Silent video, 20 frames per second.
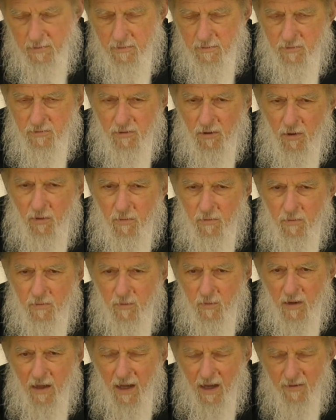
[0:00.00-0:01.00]
So
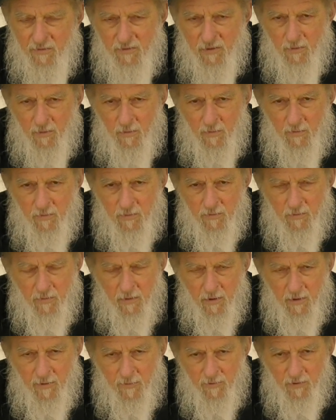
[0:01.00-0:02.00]
we have to,
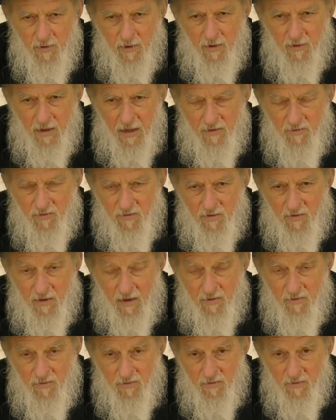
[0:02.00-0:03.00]
that's
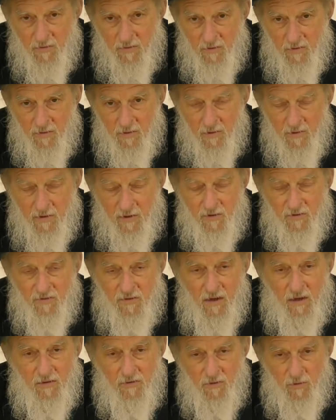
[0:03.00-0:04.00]
the
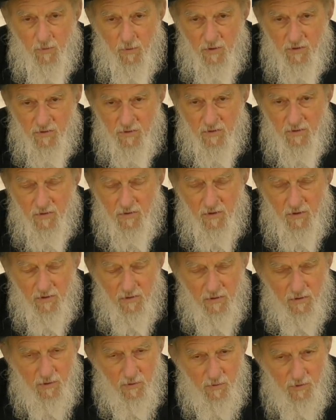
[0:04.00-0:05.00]
extent to which the
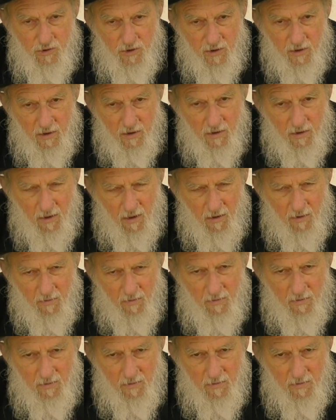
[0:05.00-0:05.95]
delusion can go.